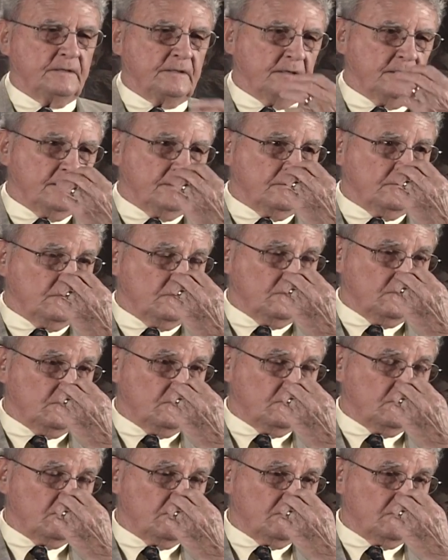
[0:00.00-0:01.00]
and
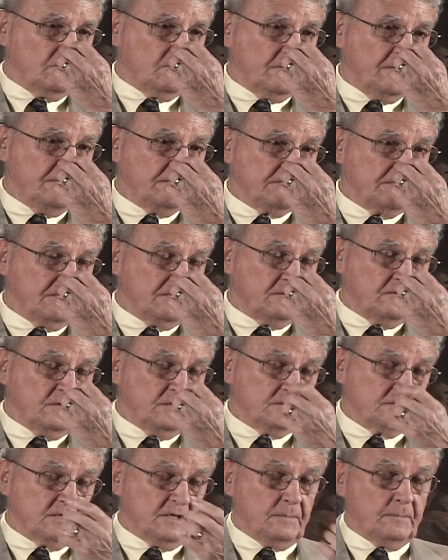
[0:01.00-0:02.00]
he said,
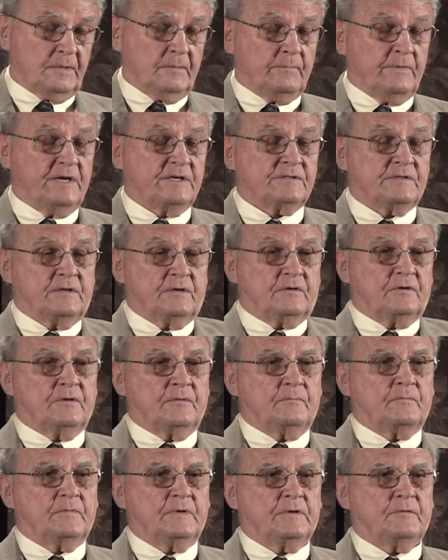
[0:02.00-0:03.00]
as I mentioned, they're
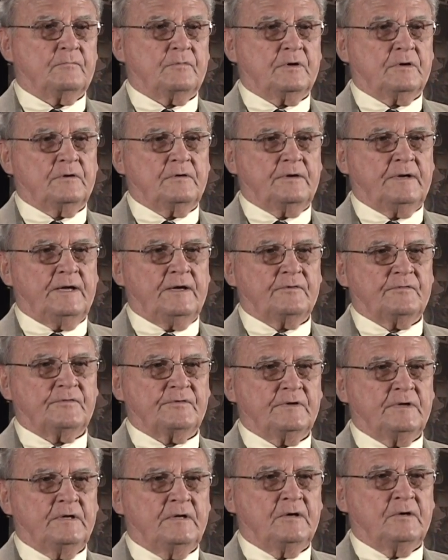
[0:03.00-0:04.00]
going to, we're going to announce,
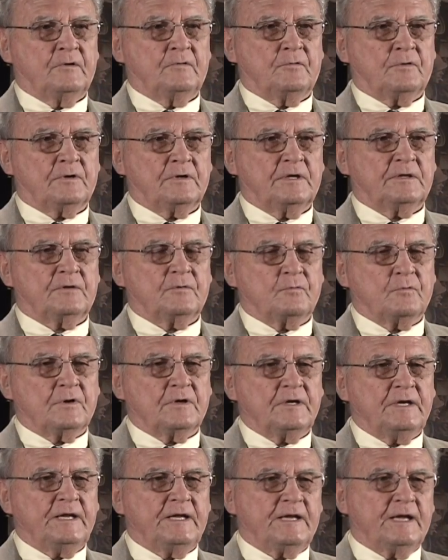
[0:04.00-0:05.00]
we're going to let the
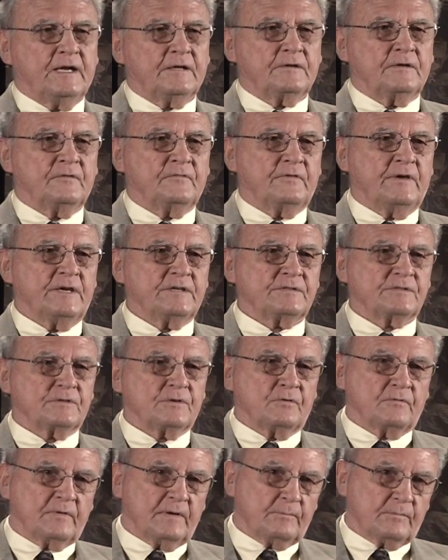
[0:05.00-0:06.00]
word leak out the invasion is
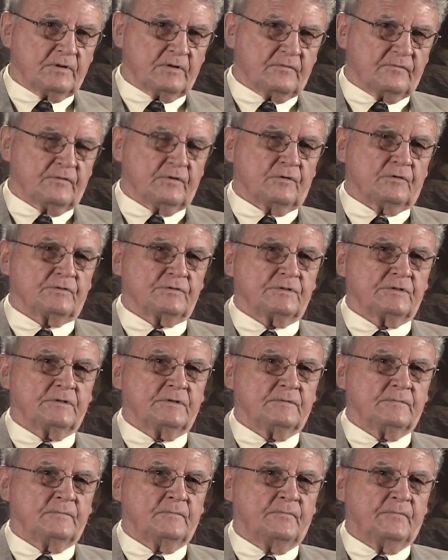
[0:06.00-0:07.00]
November the first.
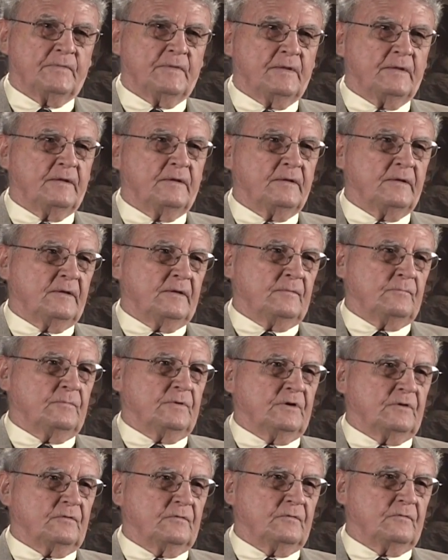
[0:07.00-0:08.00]
Right.
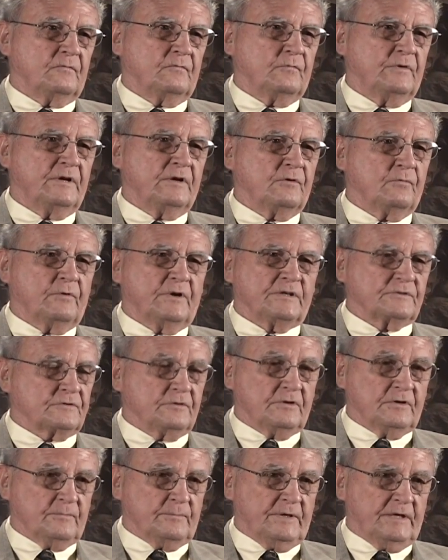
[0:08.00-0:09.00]
But we don't know when it's
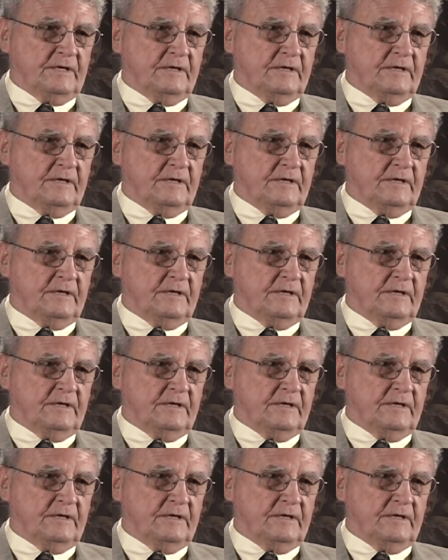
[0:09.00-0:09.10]
going to be,